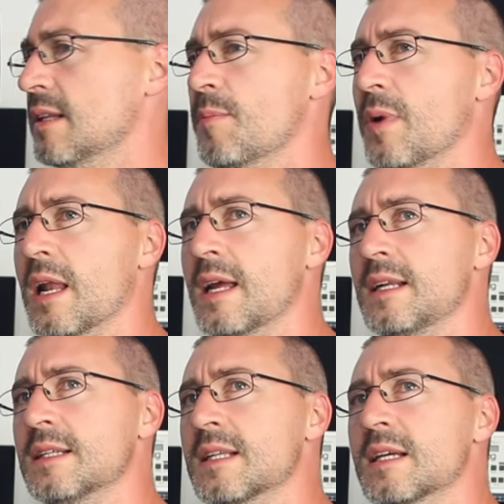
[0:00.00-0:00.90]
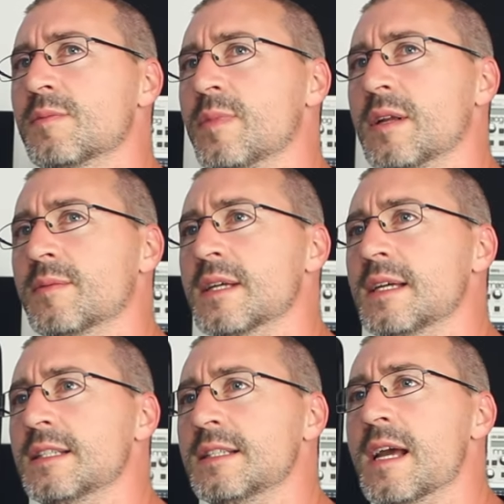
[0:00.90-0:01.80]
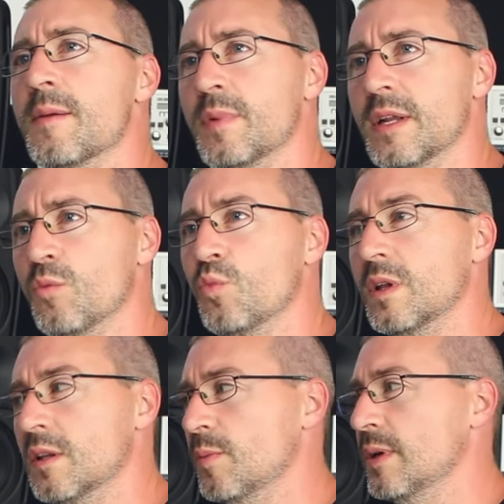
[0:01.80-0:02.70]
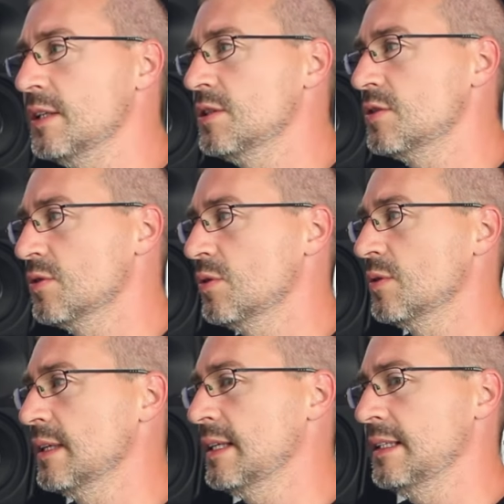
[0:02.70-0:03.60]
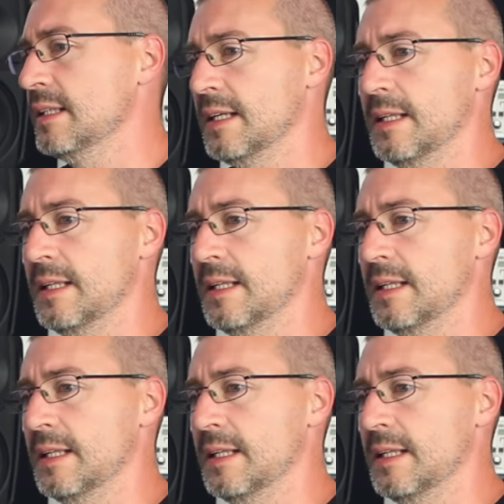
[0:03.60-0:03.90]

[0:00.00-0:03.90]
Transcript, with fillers: The playlist hasn't been updated yet, but it will be shortly.